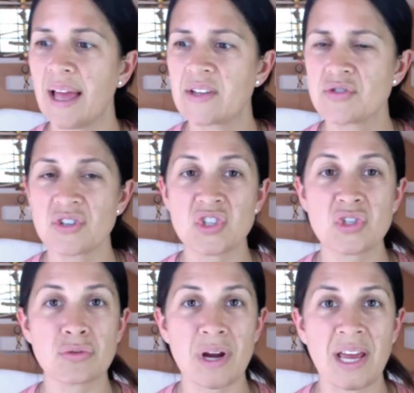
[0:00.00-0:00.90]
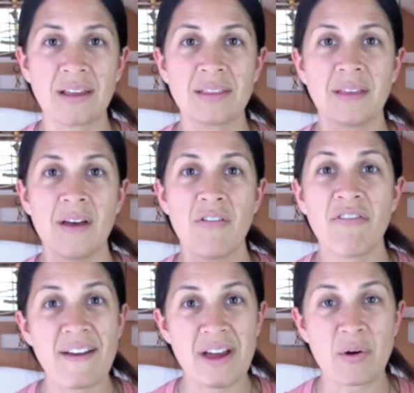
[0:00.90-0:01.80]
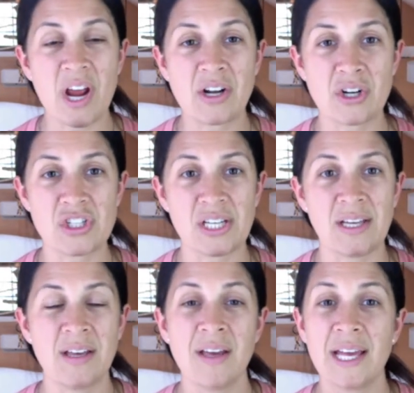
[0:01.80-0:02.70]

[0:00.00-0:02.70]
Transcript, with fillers: extra strength, five hour energy.